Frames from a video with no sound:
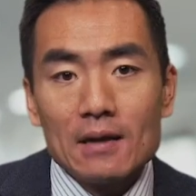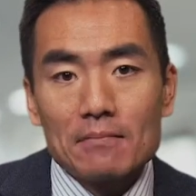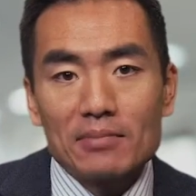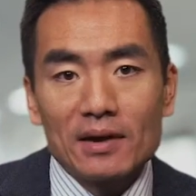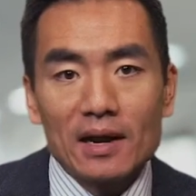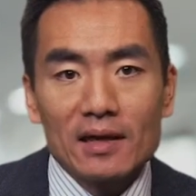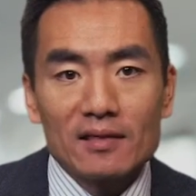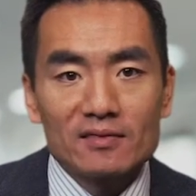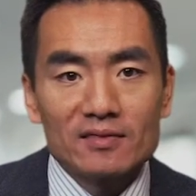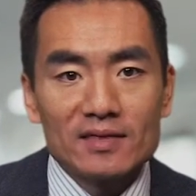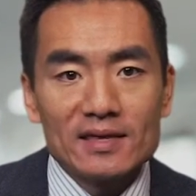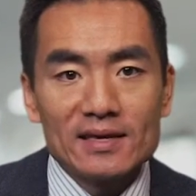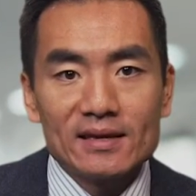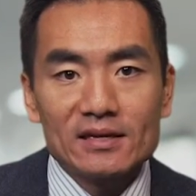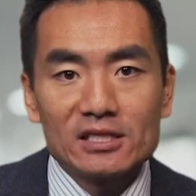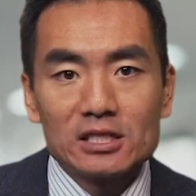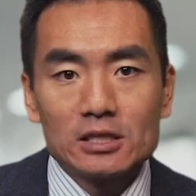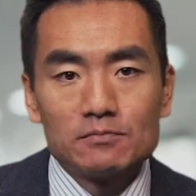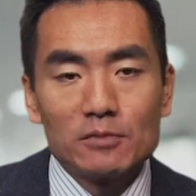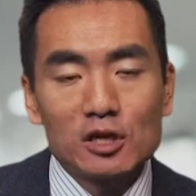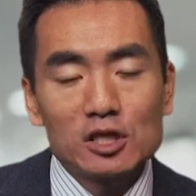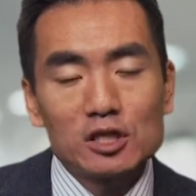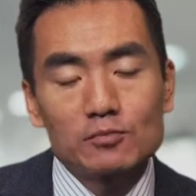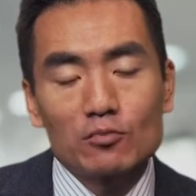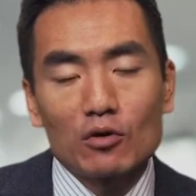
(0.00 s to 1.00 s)
But I think
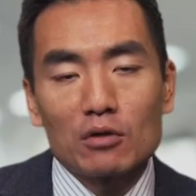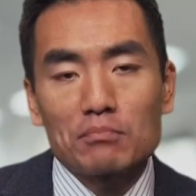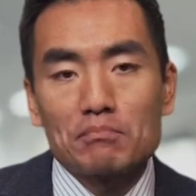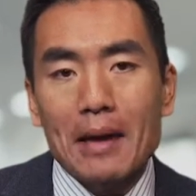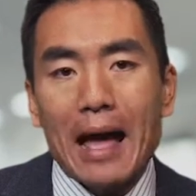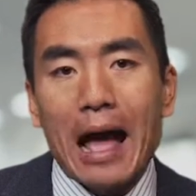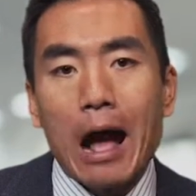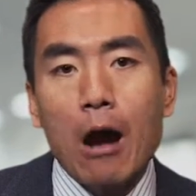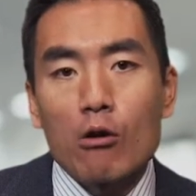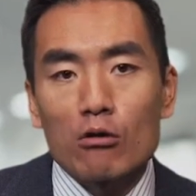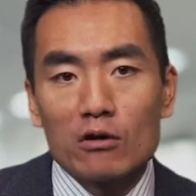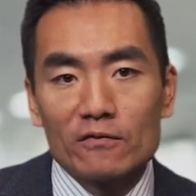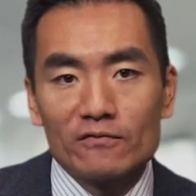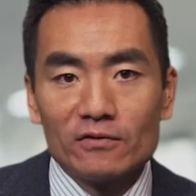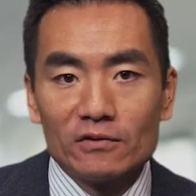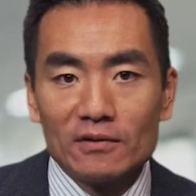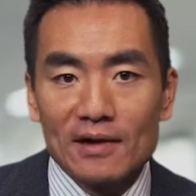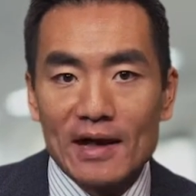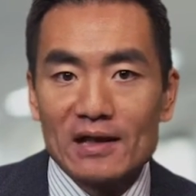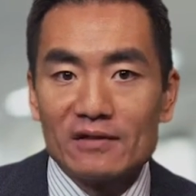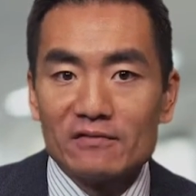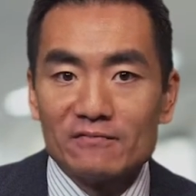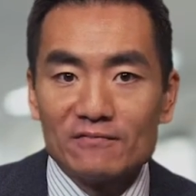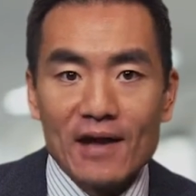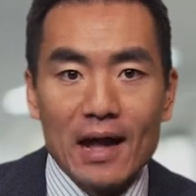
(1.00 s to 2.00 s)
it's much more powerful
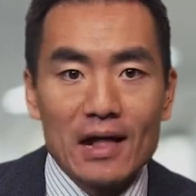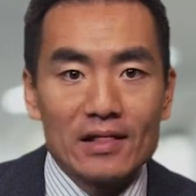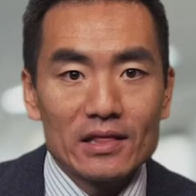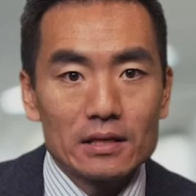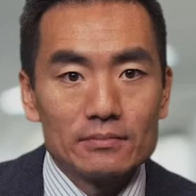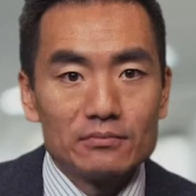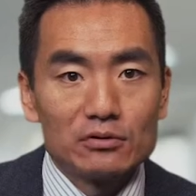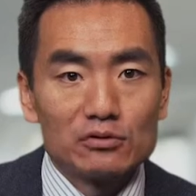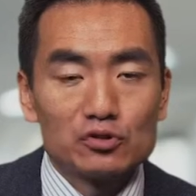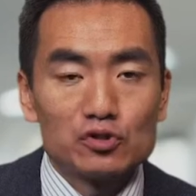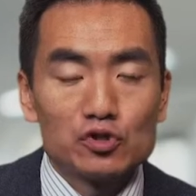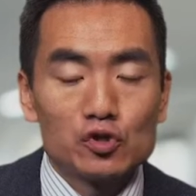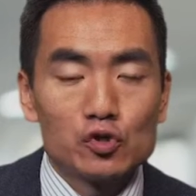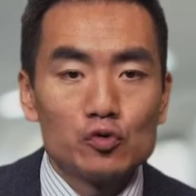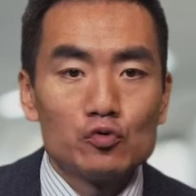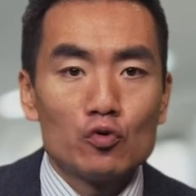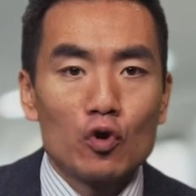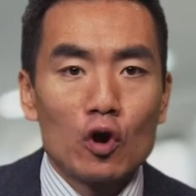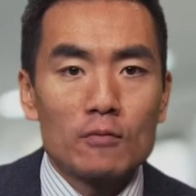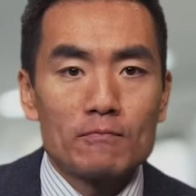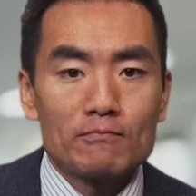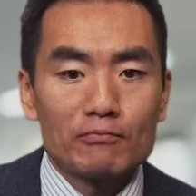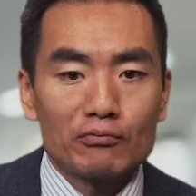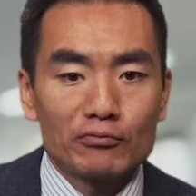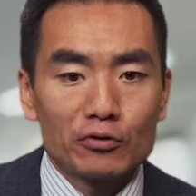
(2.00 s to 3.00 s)
and valuable to
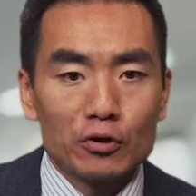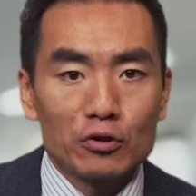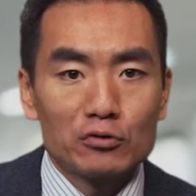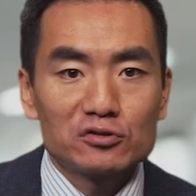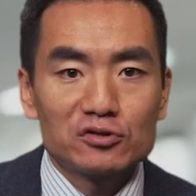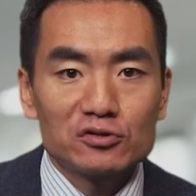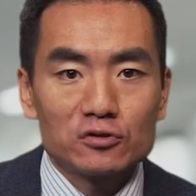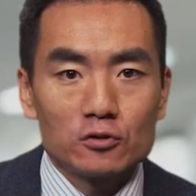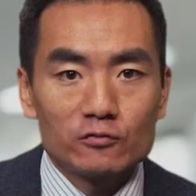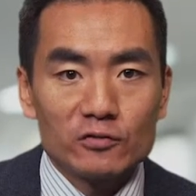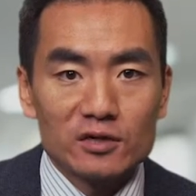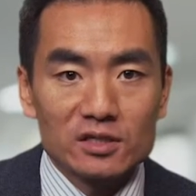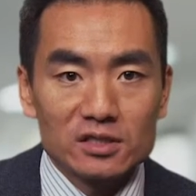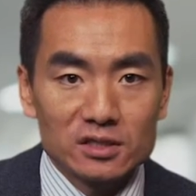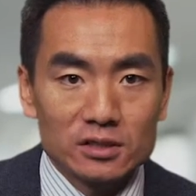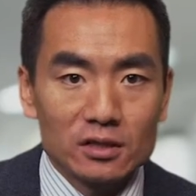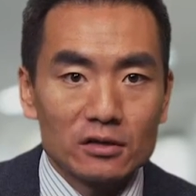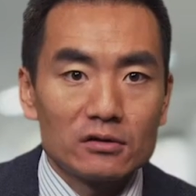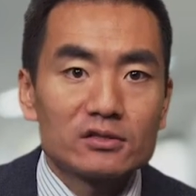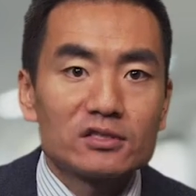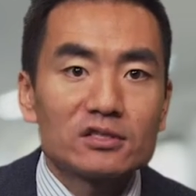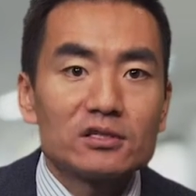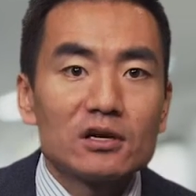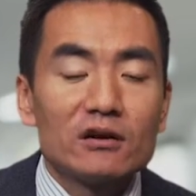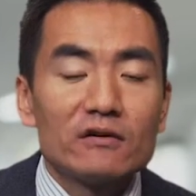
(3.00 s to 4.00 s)
approach the
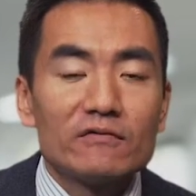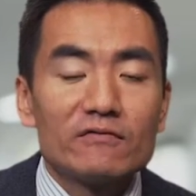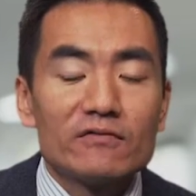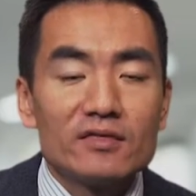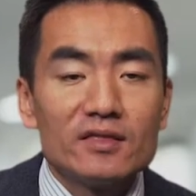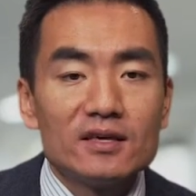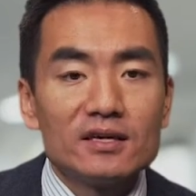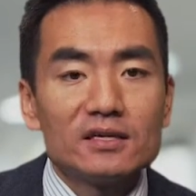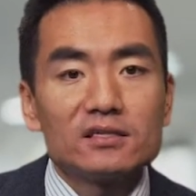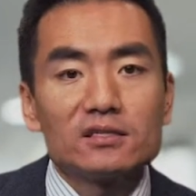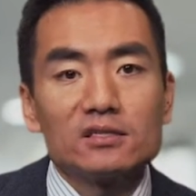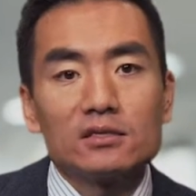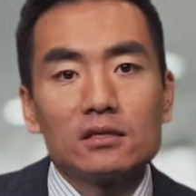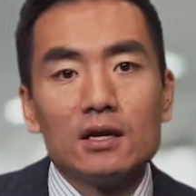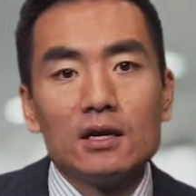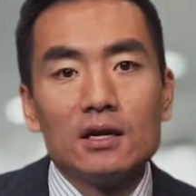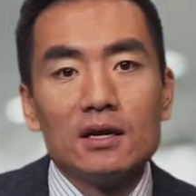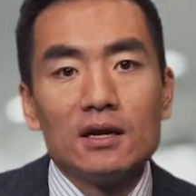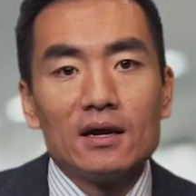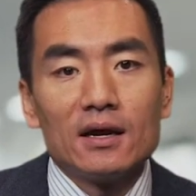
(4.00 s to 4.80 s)
results of this